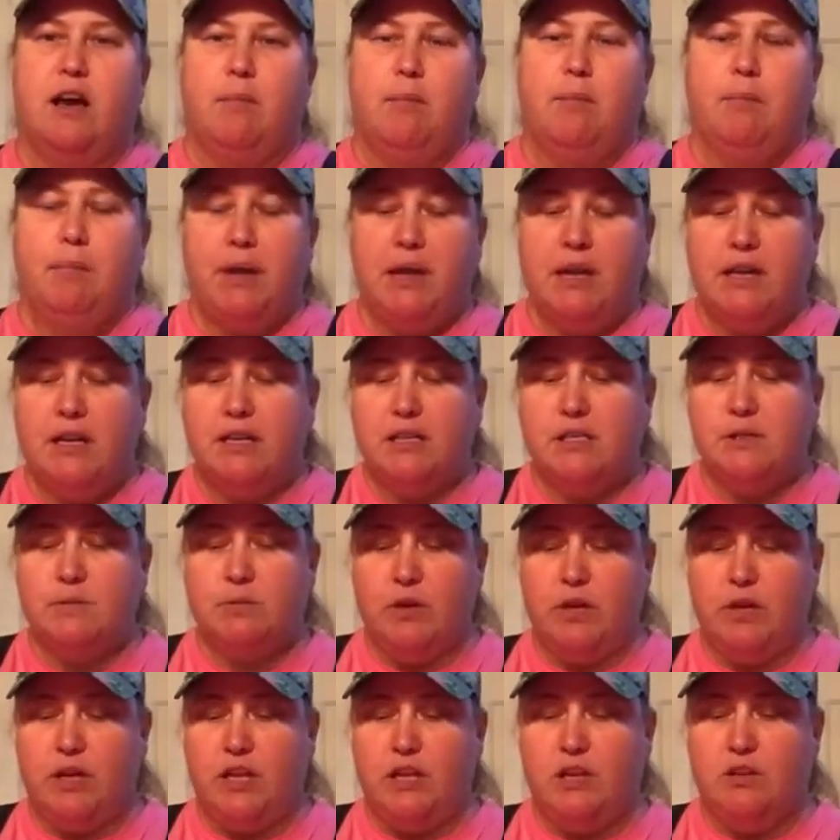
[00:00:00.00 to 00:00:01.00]
but it is
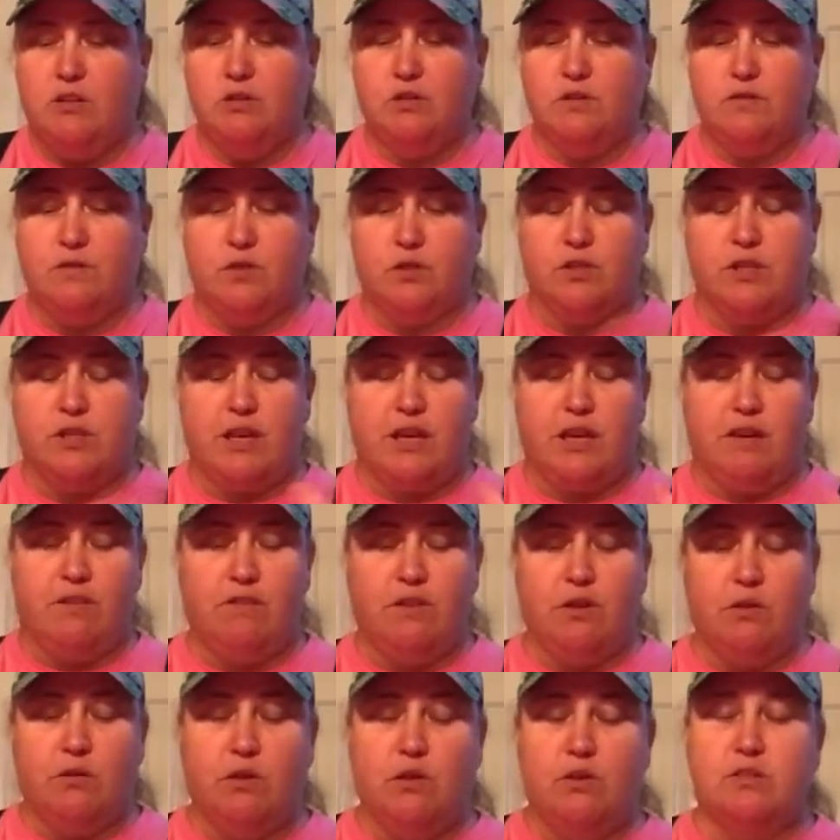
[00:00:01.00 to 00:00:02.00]
plenty useful. Like if
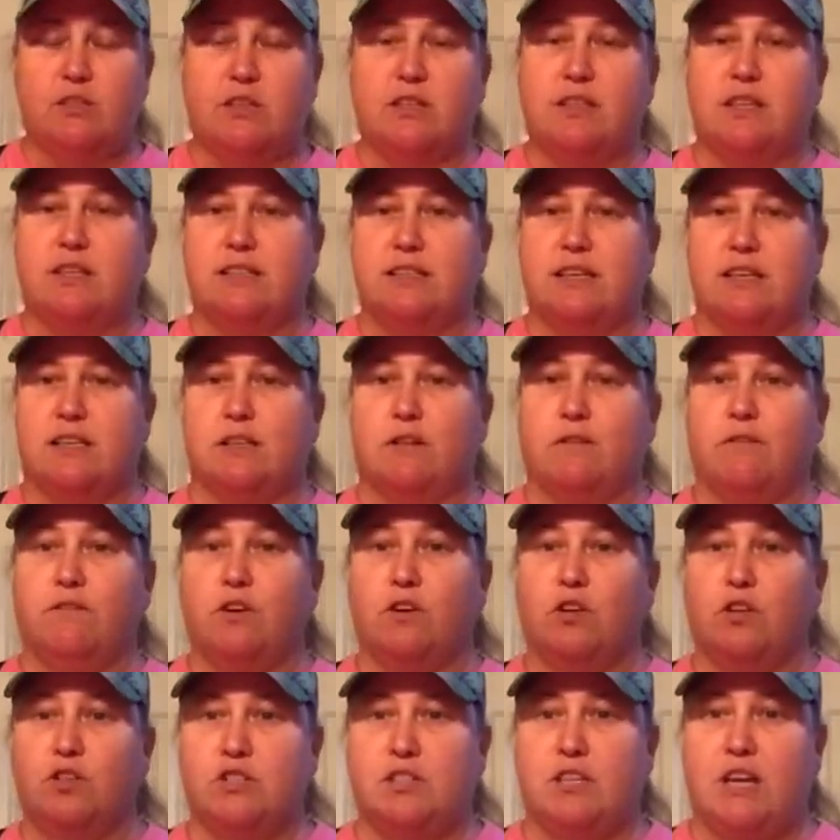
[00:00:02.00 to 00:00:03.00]
you were using this as a
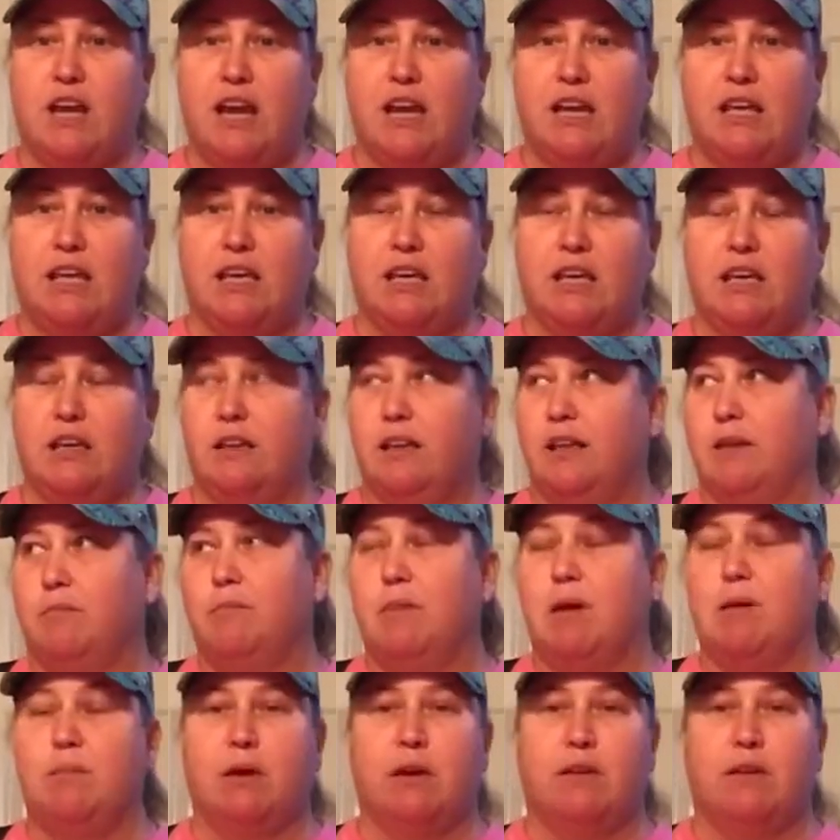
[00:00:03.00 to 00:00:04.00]
first aid kit, like
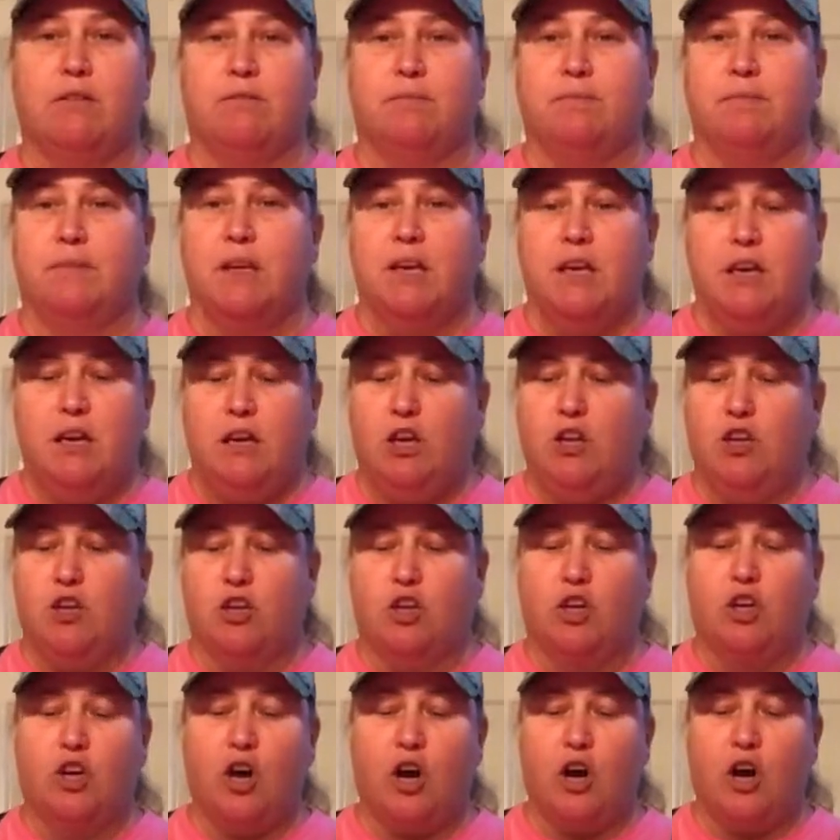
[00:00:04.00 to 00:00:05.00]
maybe in your
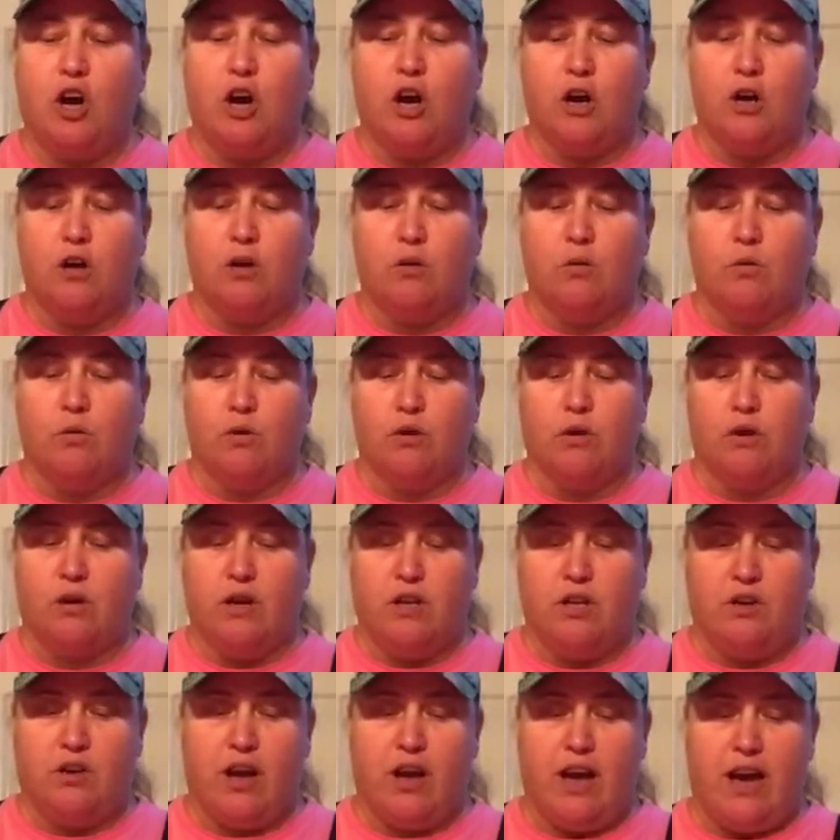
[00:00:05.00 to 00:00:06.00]
car or
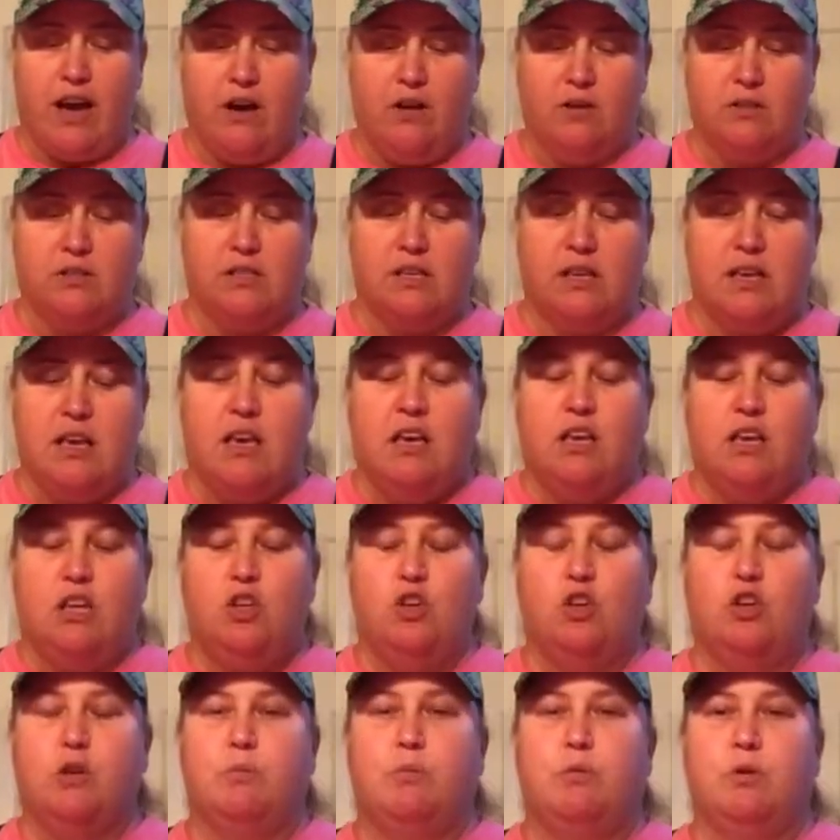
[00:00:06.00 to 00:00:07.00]
in your house,
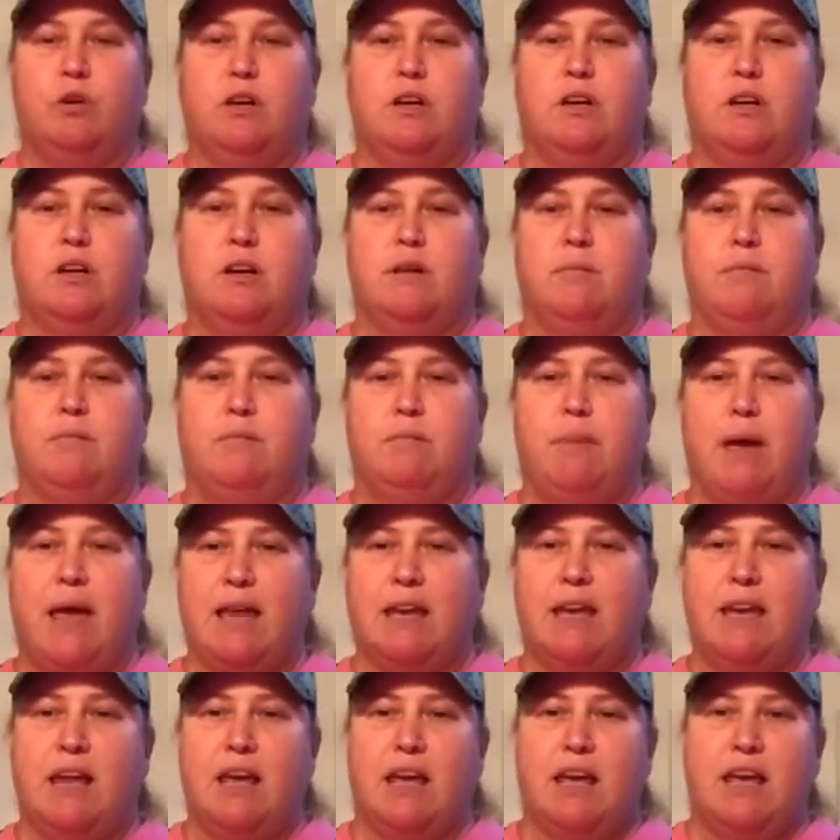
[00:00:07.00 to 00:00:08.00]
you could put
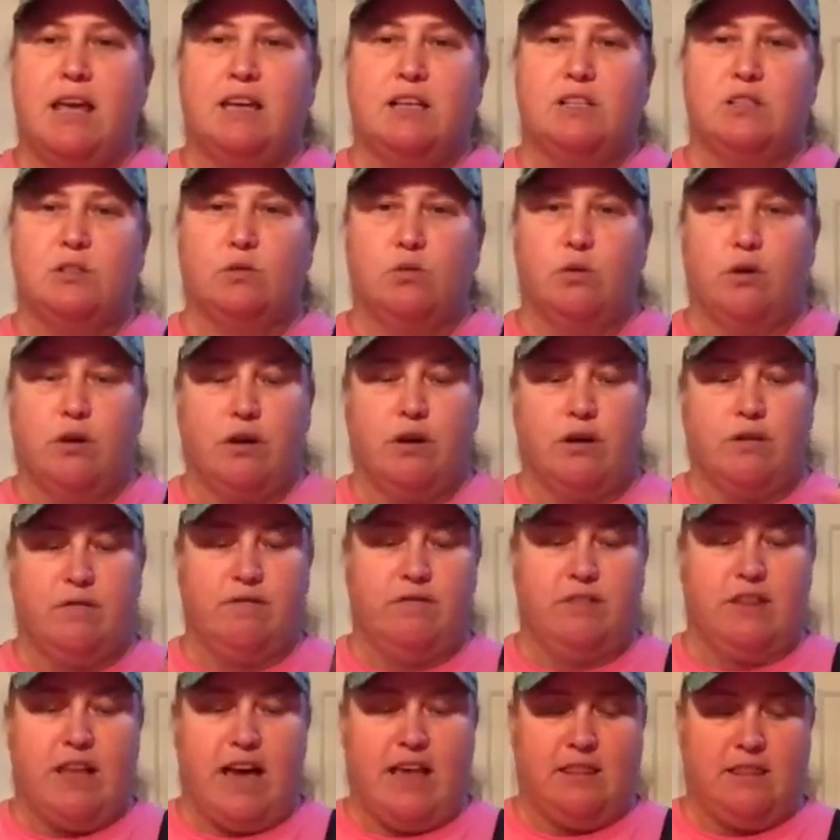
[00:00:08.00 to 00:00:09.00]
band-aids or
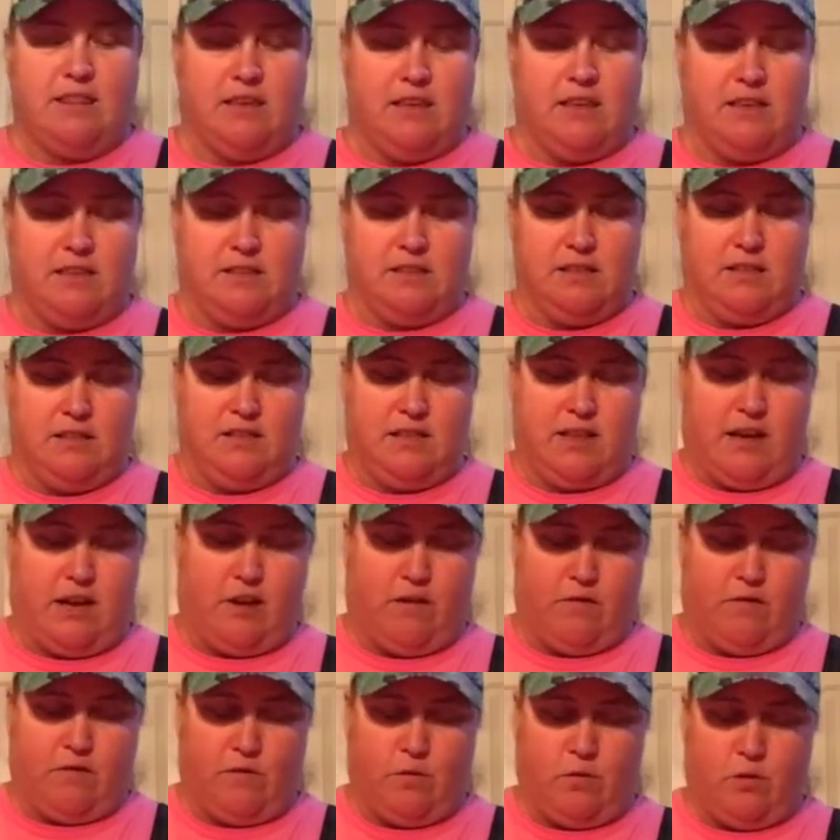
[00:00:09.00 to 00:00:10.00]
flat things in there,
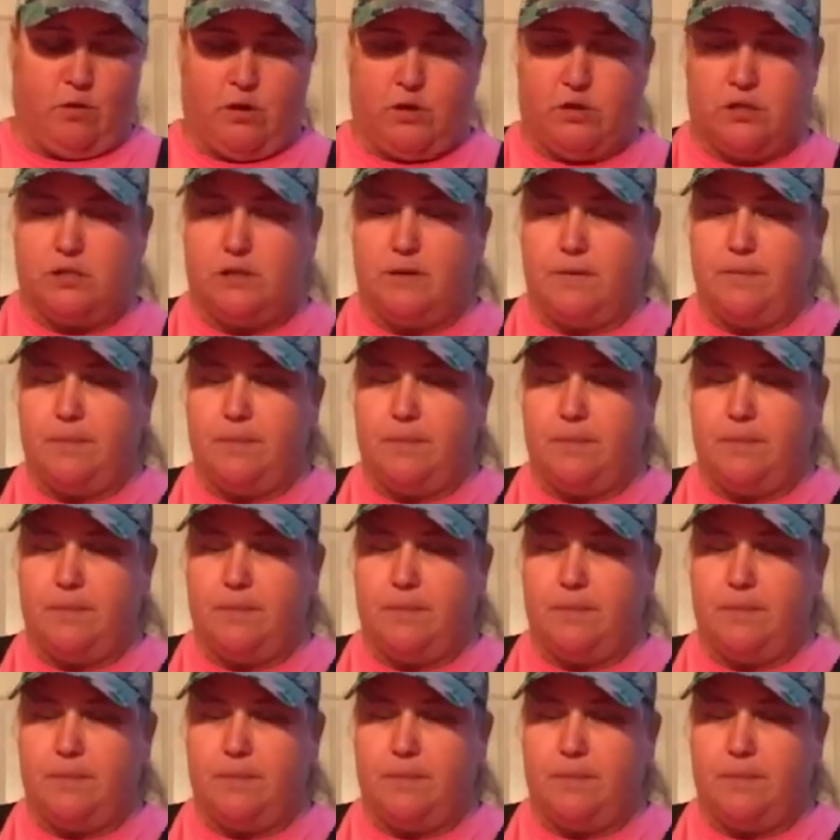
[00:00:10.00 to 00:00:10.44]
of course.